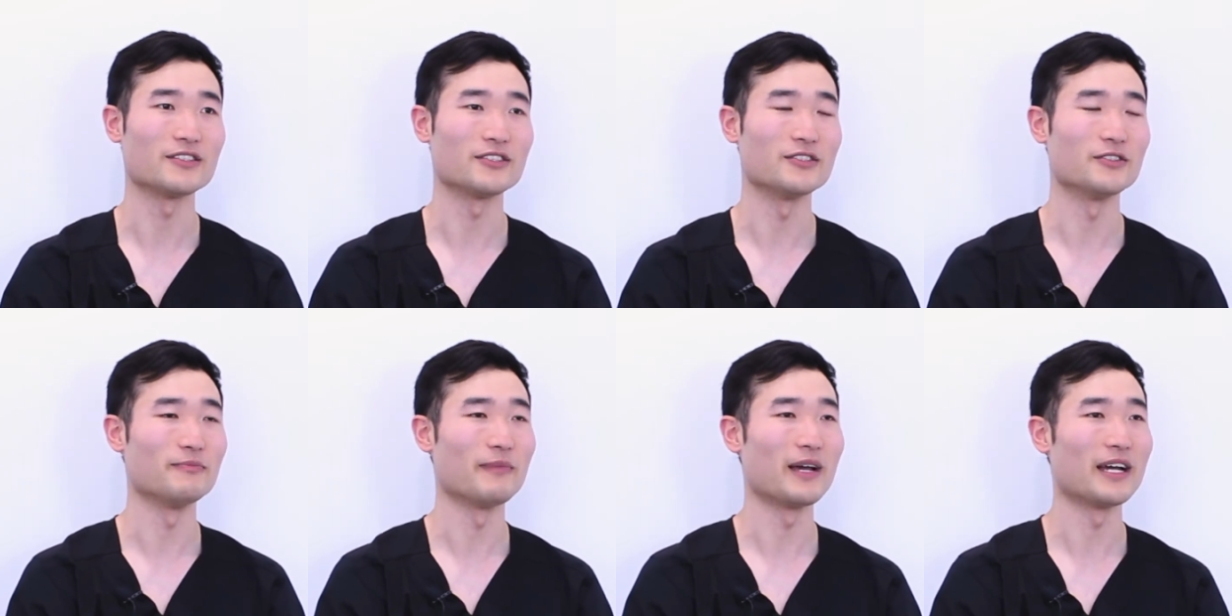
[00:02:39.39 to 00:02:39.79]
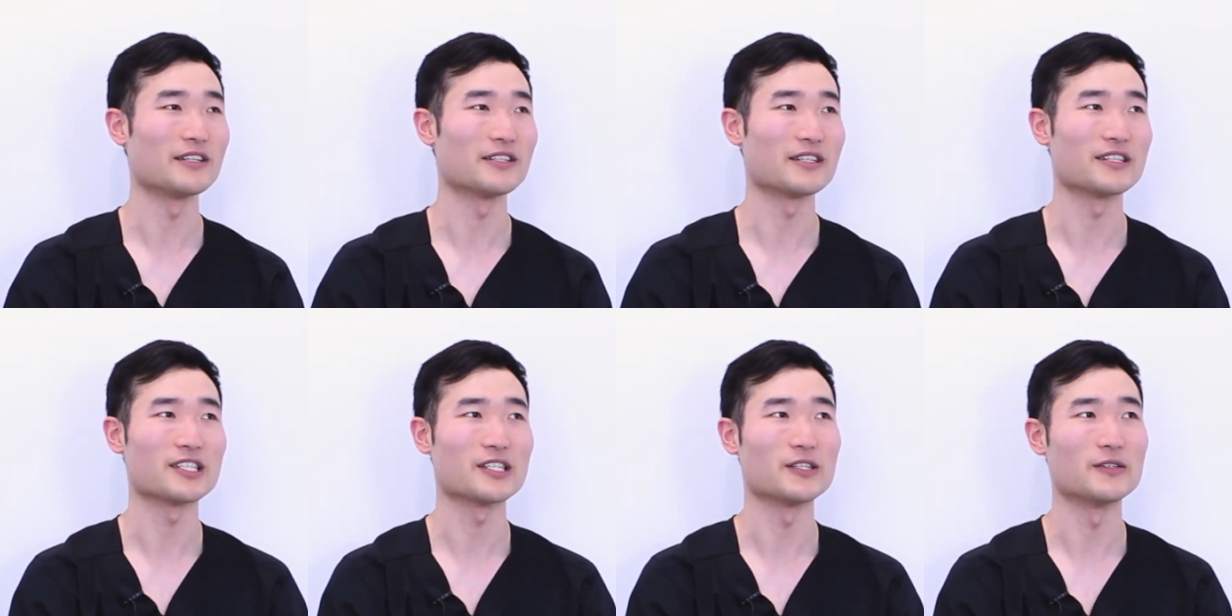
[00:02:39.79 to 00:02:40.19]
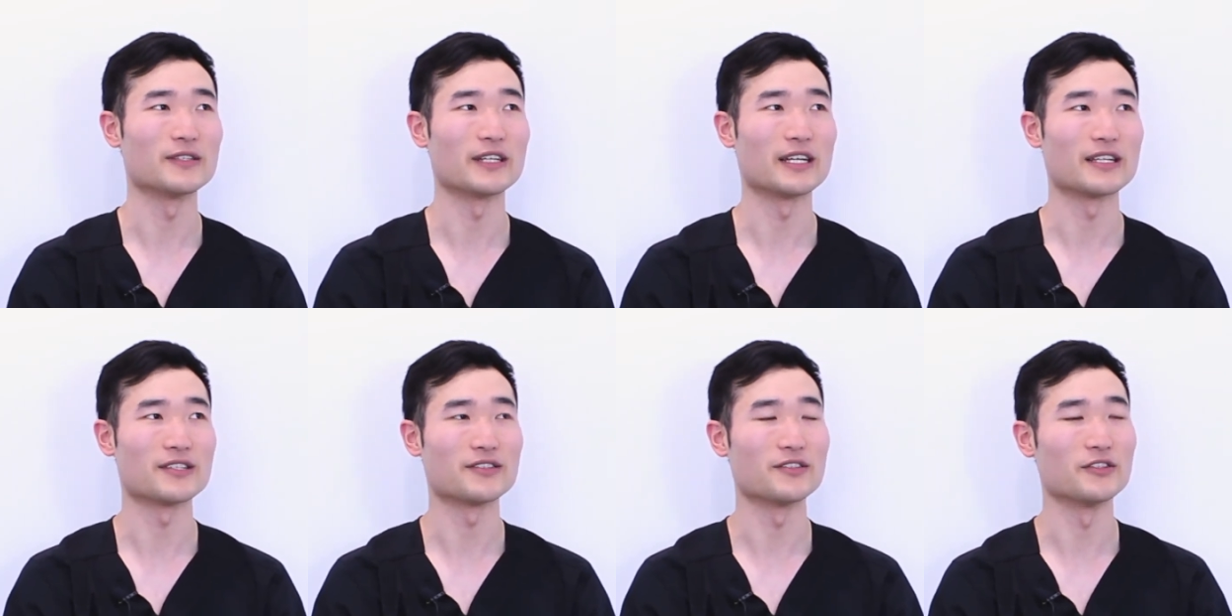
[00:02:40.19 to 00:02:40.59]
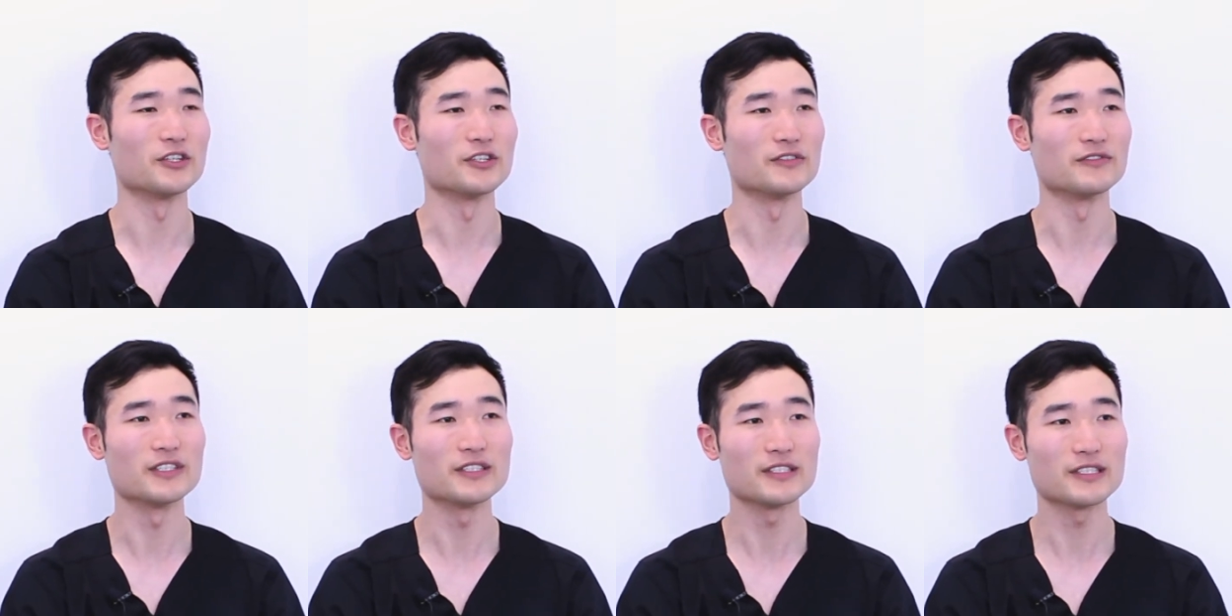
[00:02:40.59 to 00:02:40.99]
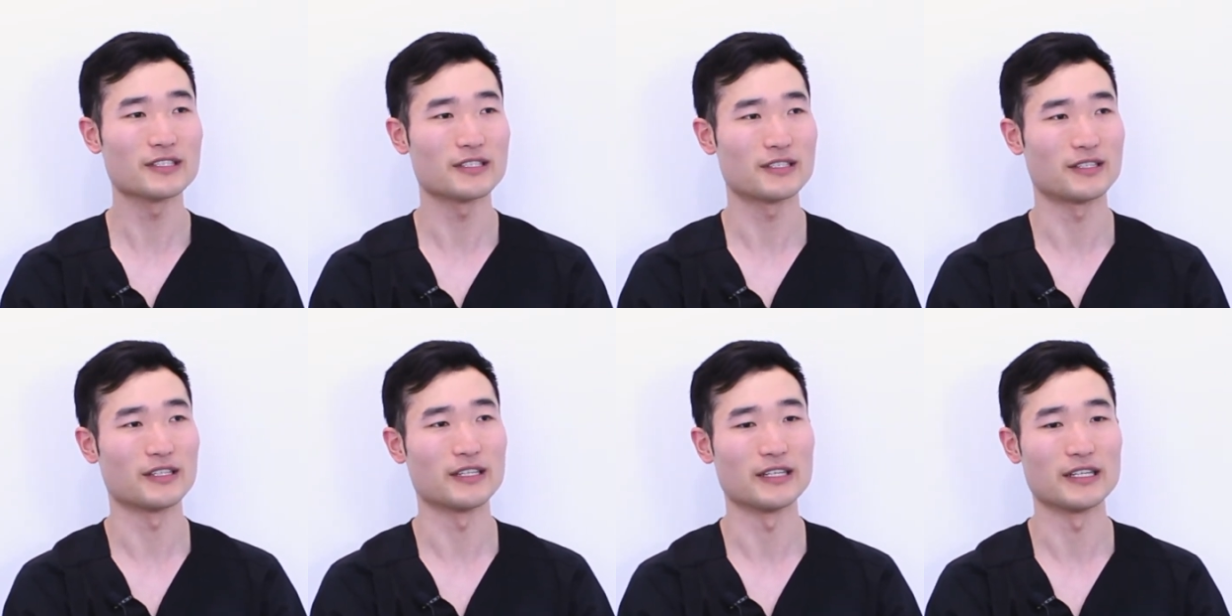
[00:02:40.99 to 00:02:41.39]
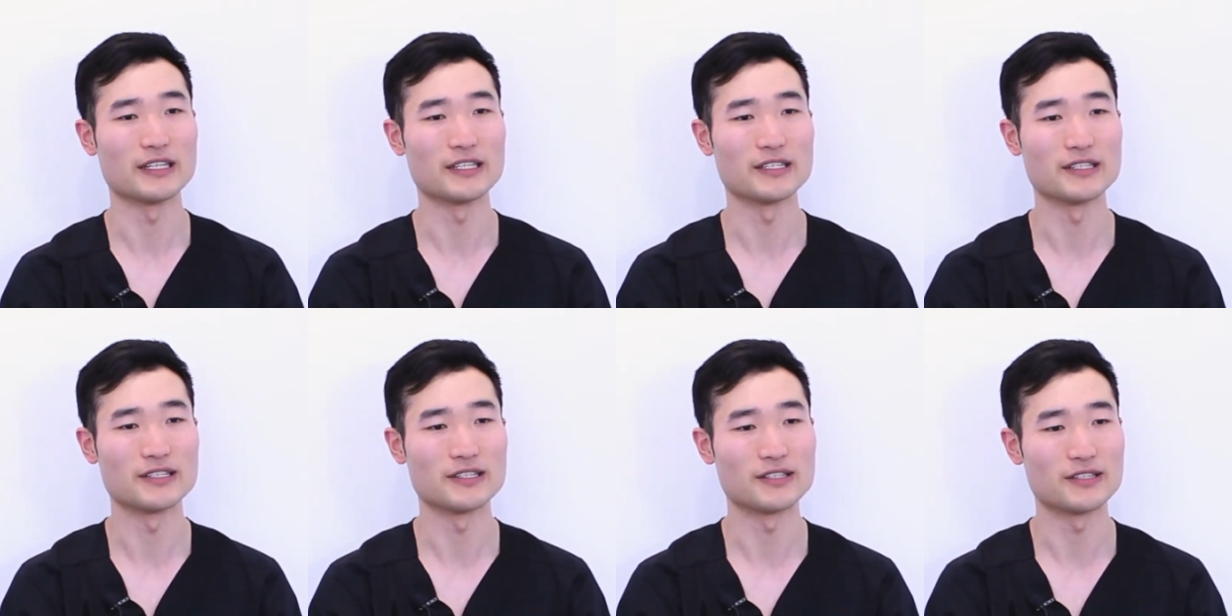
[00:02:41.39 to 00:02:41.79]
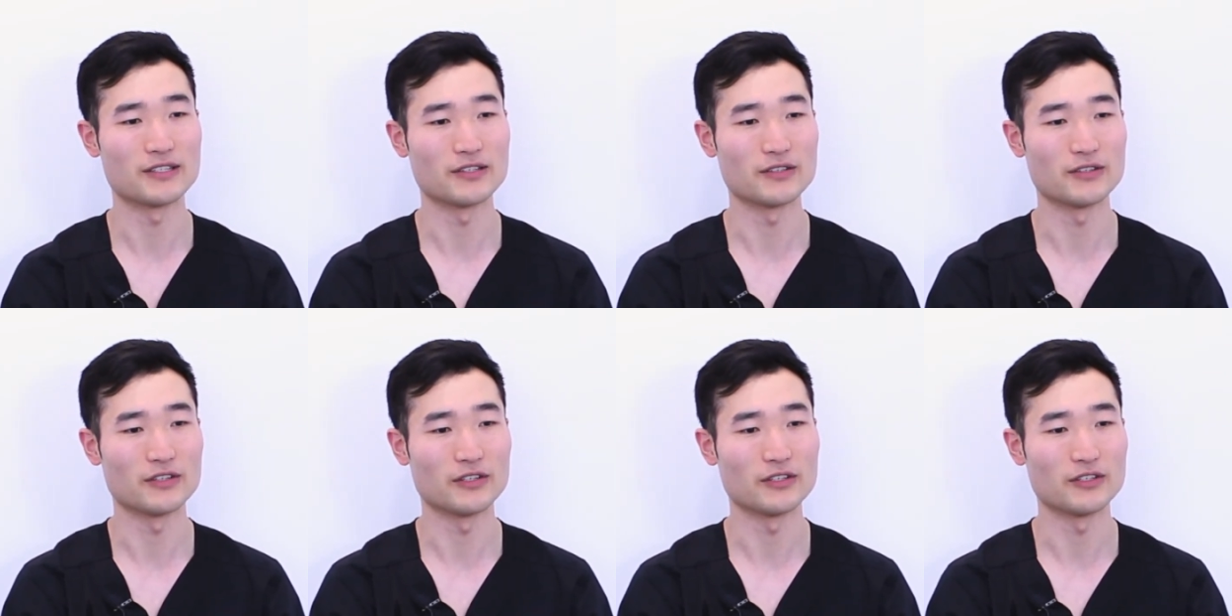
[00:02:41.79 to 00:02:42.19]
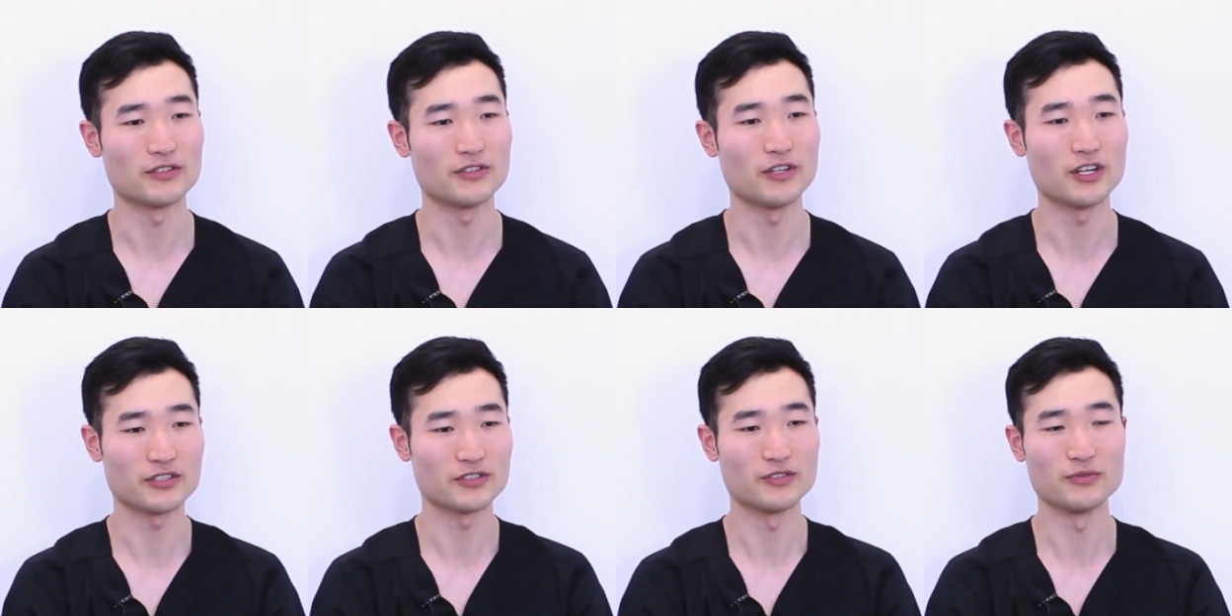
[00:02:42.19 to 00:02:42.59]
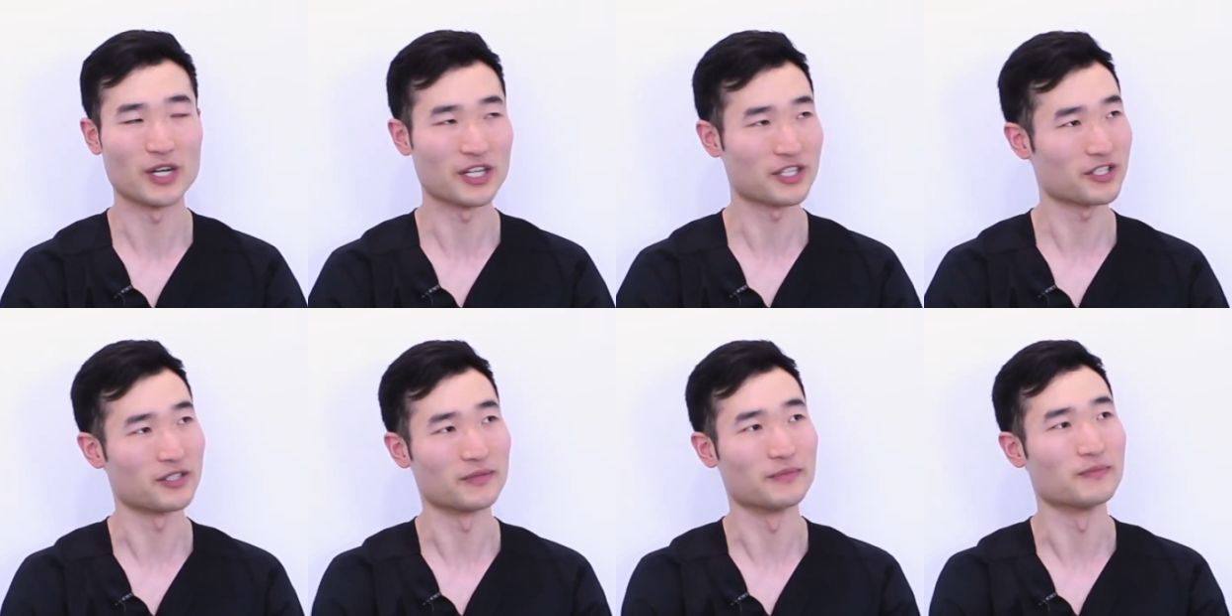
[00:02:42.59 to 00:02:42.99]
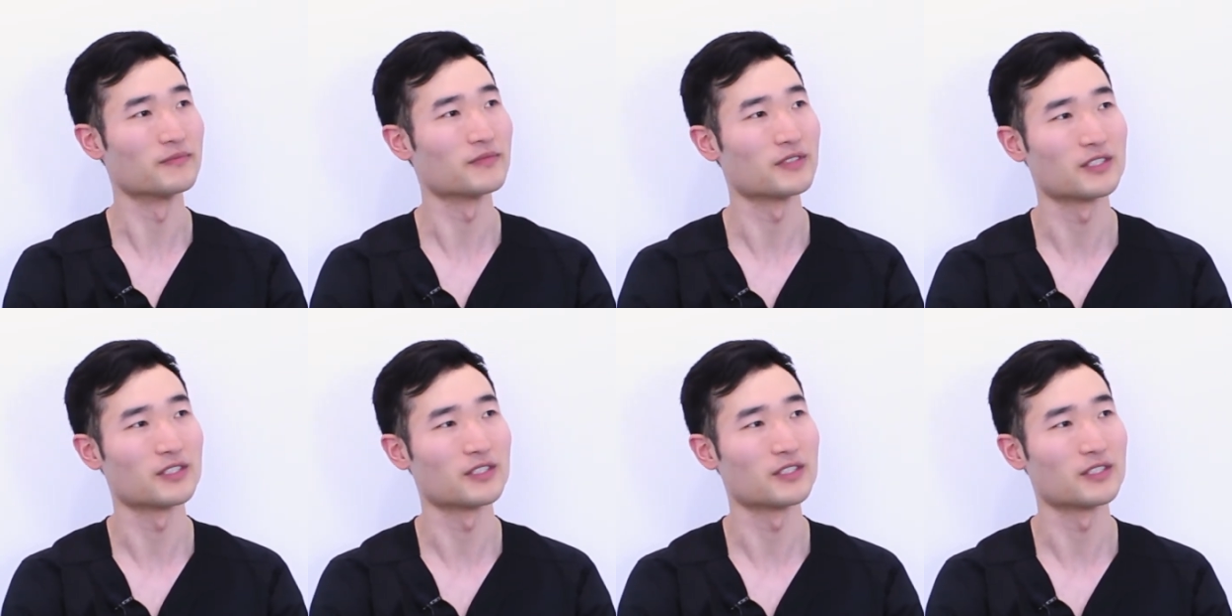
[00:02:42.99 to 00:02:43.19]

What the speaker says: to managing someone that's nervous is not to rush them.